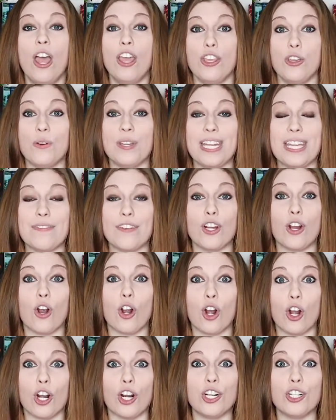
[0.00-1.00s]
You can even
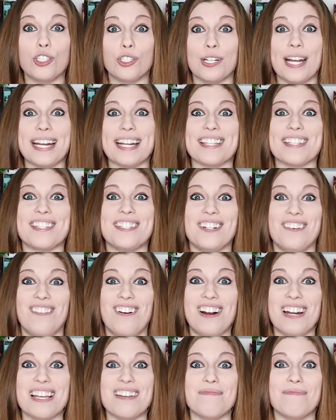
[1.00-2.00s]
earn credits
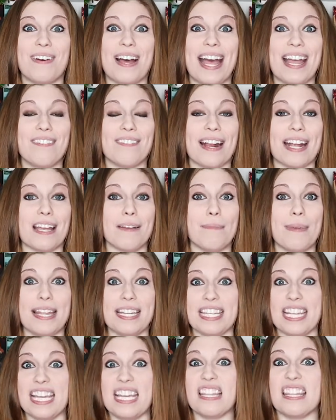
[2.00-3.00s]
toward it by
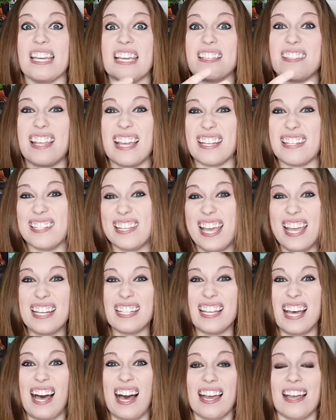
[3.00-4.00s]
recommending things like
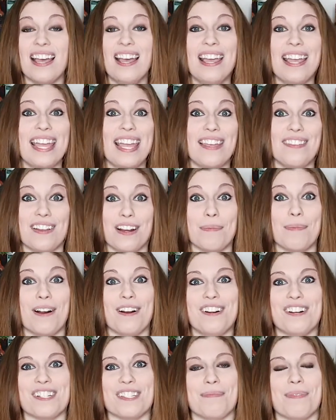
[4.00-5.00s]
TikTok in their
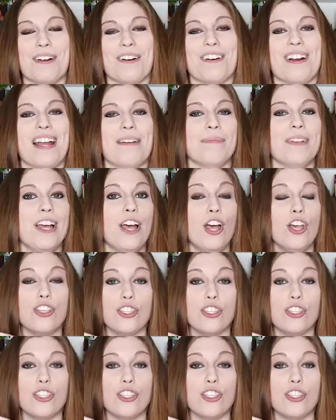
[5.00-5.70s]
partners program.